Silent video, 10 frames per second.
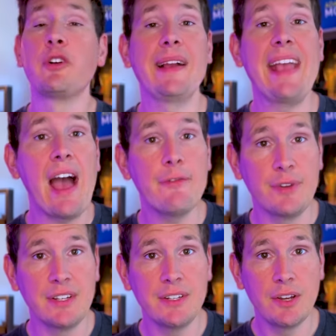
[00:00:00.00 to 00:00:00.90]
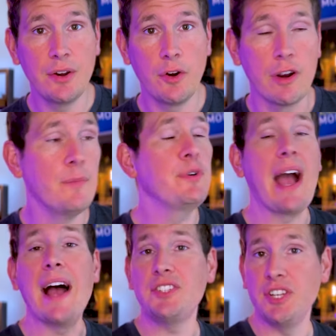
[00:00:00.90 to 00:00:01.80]
McGavin, or a
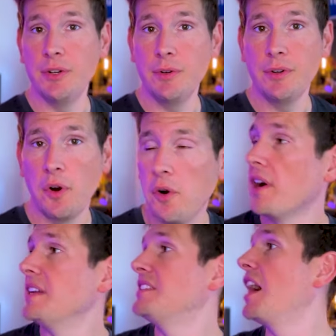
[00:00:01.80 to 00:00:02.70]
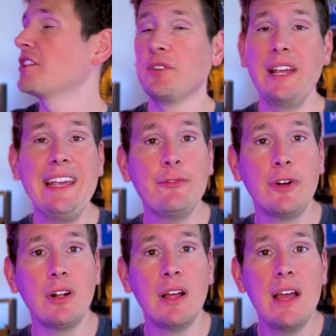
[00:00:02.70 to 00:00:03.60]
Mugatu, or a Dr.
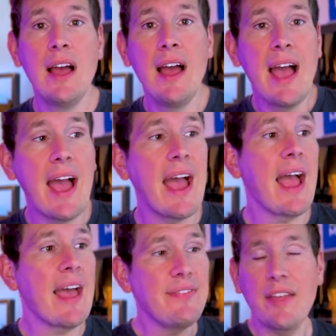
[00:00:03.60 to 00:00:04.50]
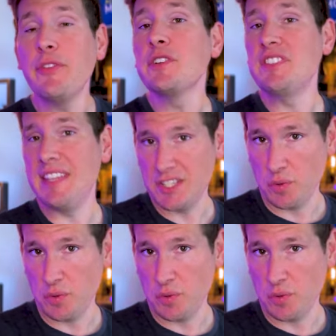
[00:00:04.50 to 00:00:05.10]
Evil. And then there's this